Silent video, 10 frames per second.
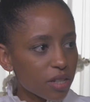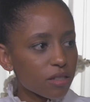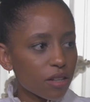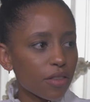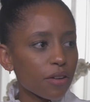
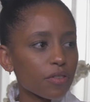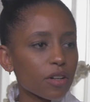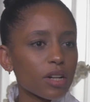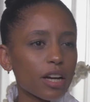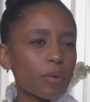in South
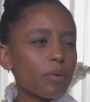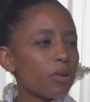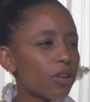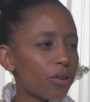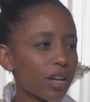Africa. And when we
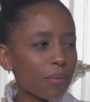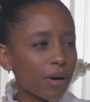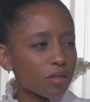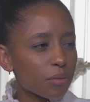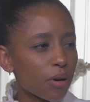were learning
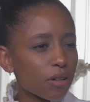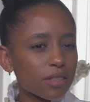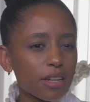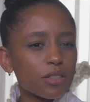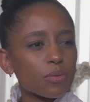about
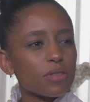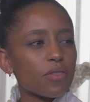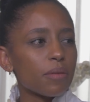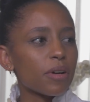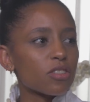apartheid, it was
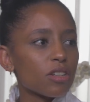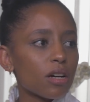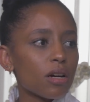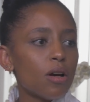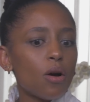very much
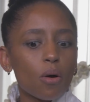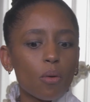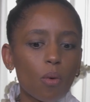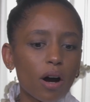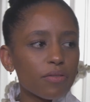a
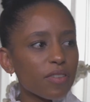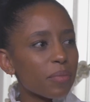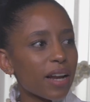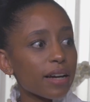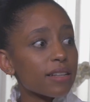white v
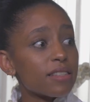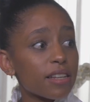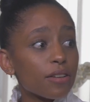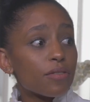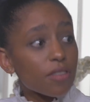black
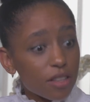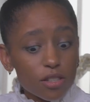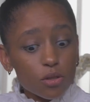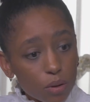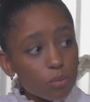instead of
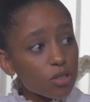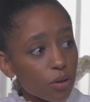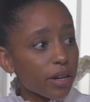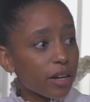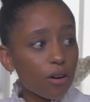this is what was
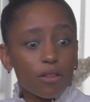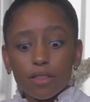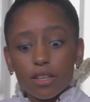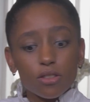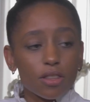going
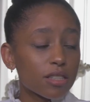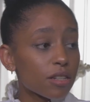on. These are the